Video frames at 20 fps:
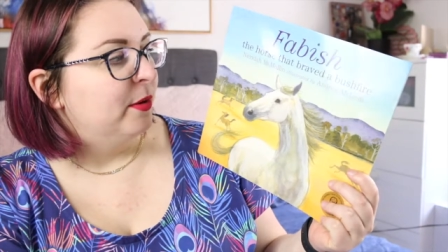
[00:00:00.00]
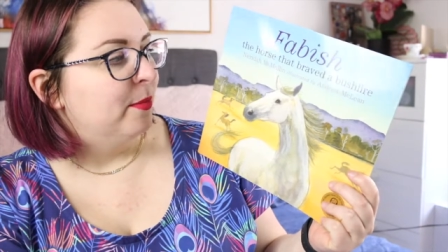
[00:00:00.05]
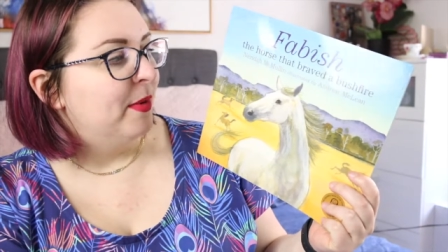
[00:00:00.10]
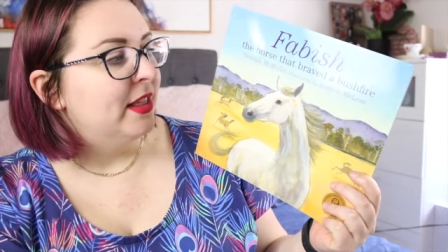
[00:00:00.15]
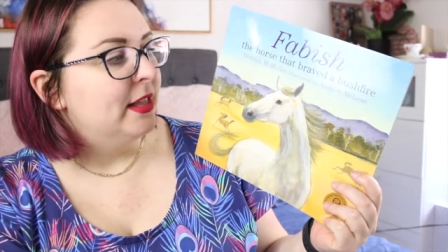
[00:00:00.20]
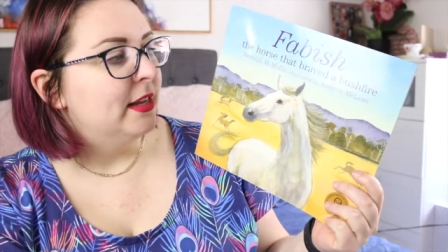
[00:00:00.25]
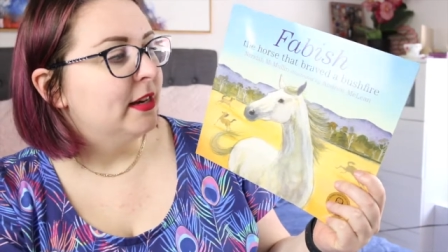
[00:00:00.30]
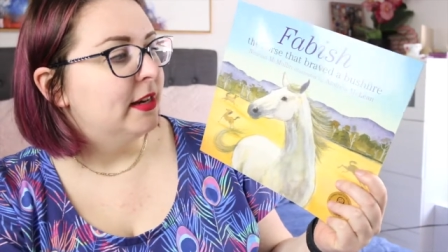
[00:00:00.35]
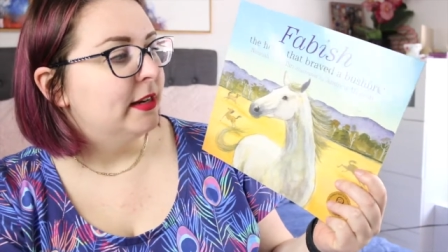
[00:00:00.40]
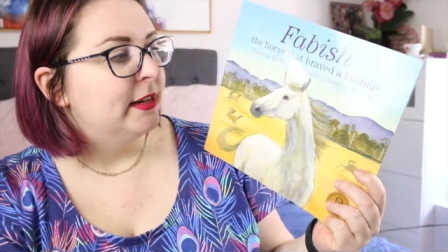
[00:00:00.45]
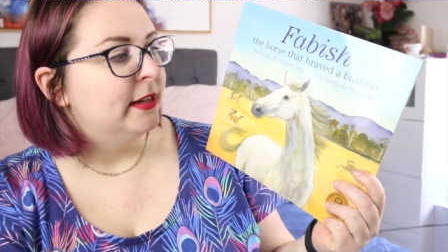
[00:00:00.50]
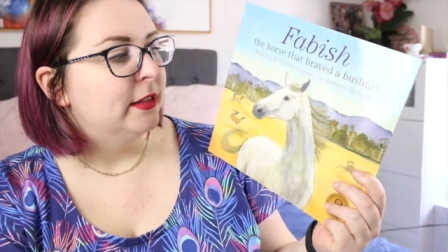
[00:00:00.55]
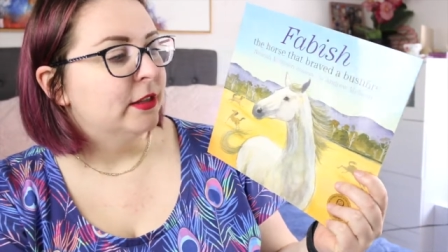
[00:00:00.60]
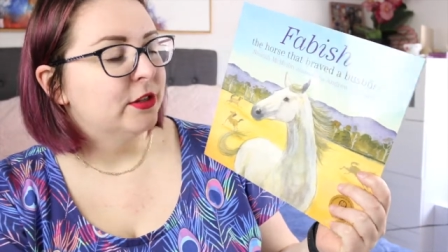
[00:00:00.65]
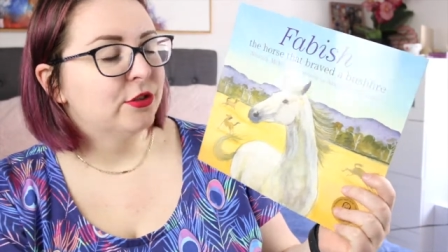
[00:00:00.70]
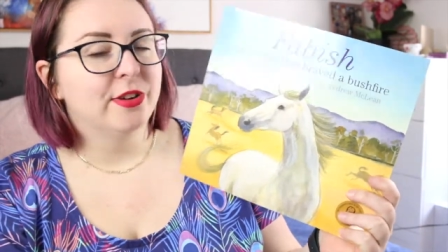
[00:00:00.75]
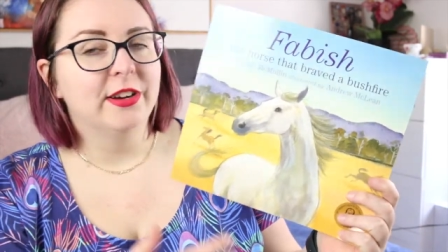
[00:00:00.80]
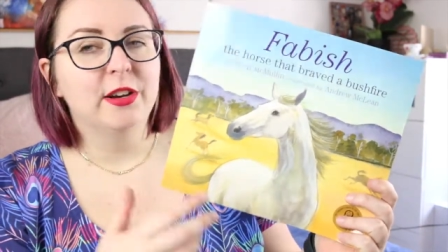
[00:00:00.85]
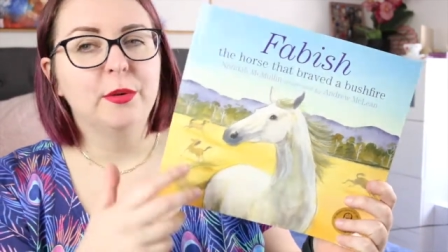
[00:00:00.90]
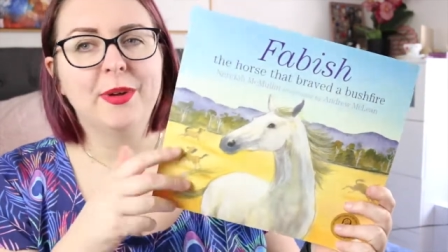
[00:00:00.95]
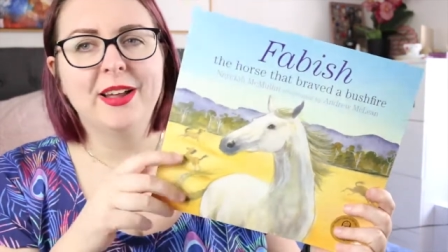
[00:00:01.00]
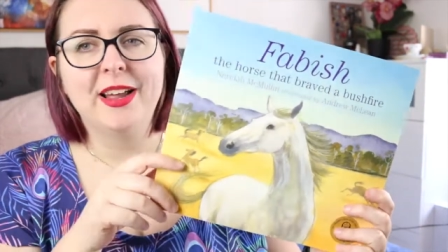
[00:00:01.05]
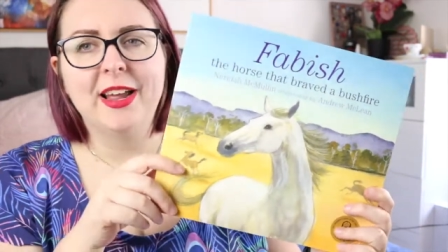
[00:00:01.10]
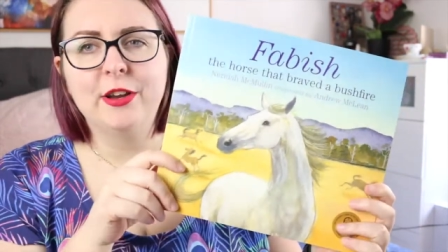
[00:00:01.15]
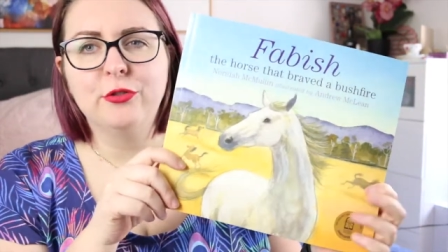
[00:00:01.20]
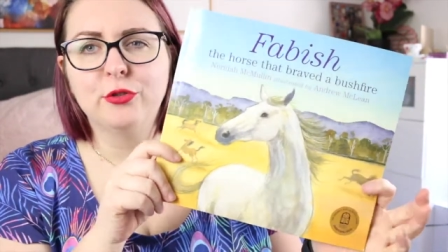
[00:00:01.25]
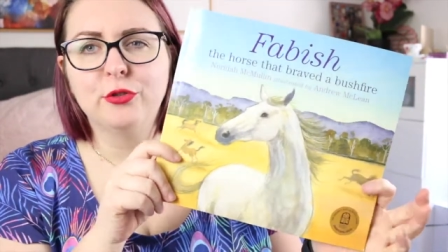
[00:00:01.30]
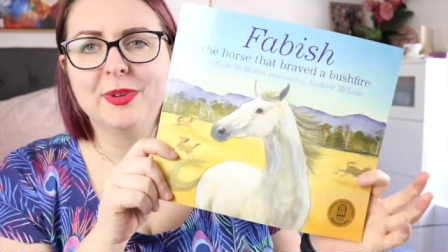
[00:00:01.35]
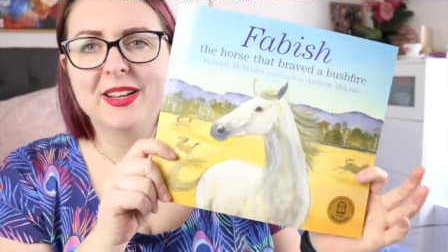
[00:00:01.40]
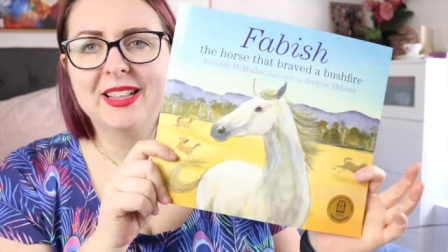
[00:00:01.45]
McMullin and illustrated by
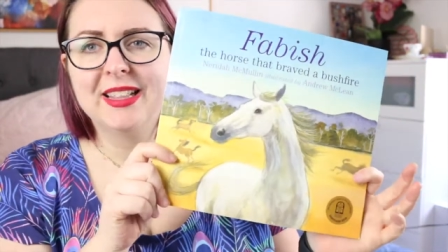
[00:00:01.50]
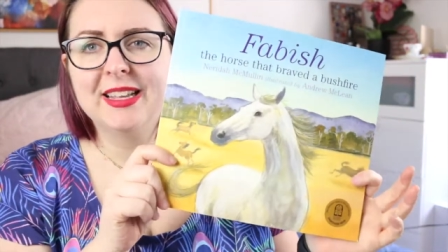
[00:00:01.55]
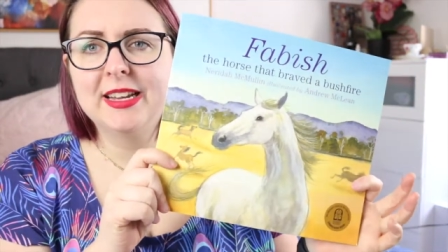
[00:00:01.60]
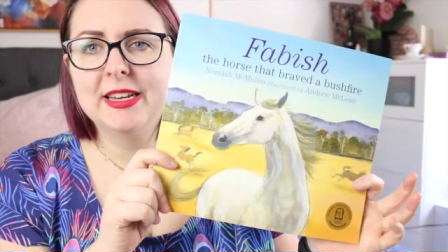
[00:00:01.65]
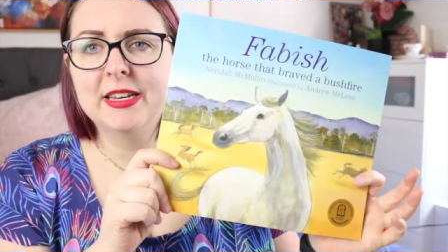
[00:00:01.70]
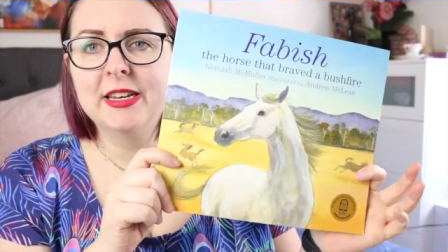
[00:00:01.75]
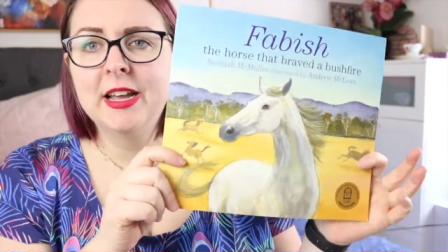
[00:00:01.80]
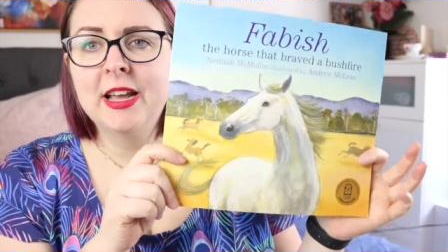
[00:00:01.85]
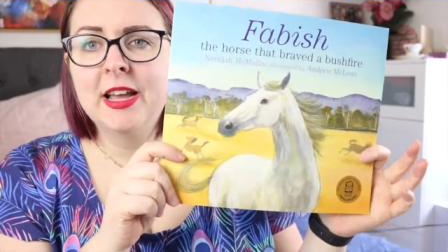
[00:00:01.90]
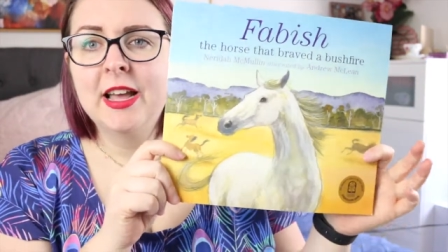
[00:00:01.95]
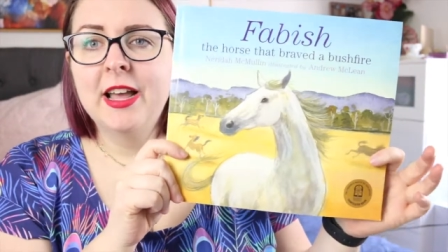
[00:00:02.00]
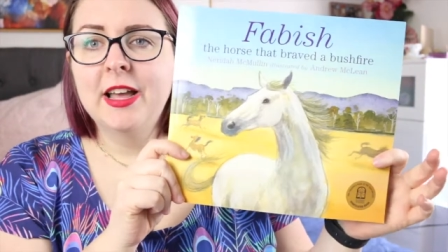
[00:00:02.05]
Andrew McLean.